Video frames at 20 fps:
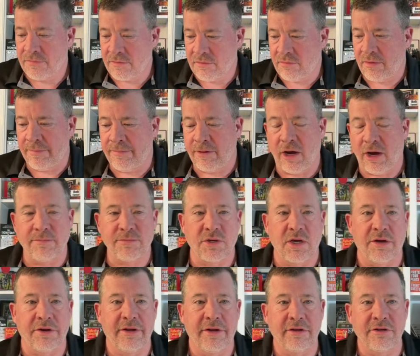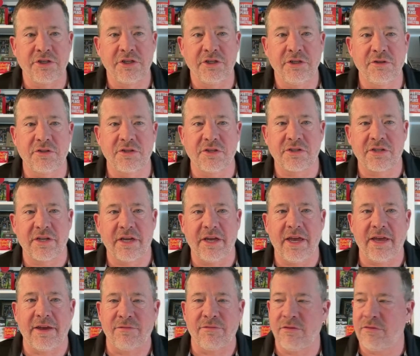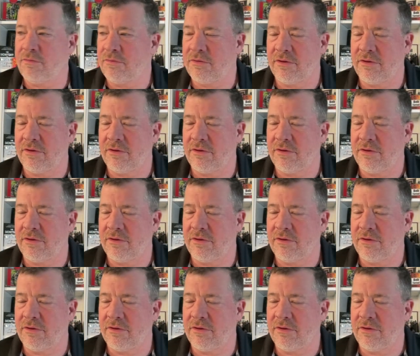My mom's on here, and she used to say, "Hey,